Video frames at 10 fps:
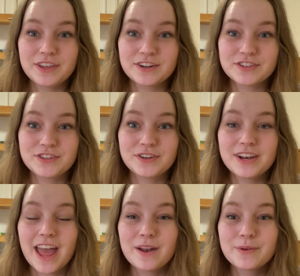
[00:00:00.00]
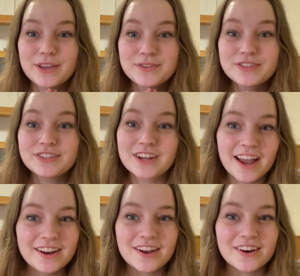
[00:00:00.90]
theater student at NYU
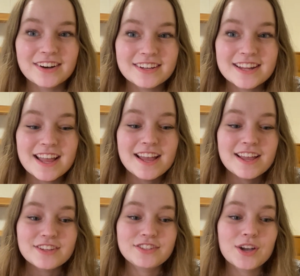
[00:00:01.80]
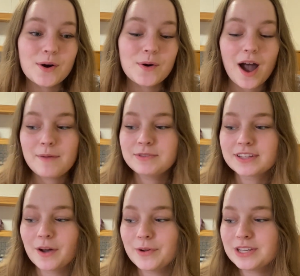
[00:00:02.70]
Steinhardt, so I'm
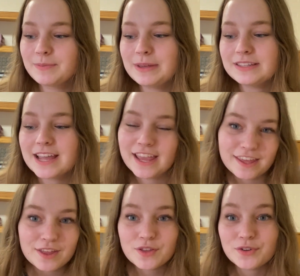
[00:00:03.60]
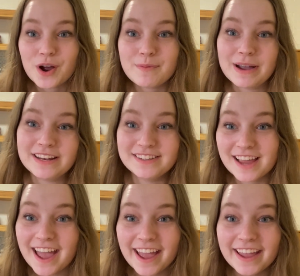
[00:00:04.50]
just going to be taking you throughout my
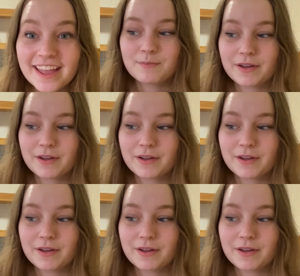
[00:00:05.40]
day.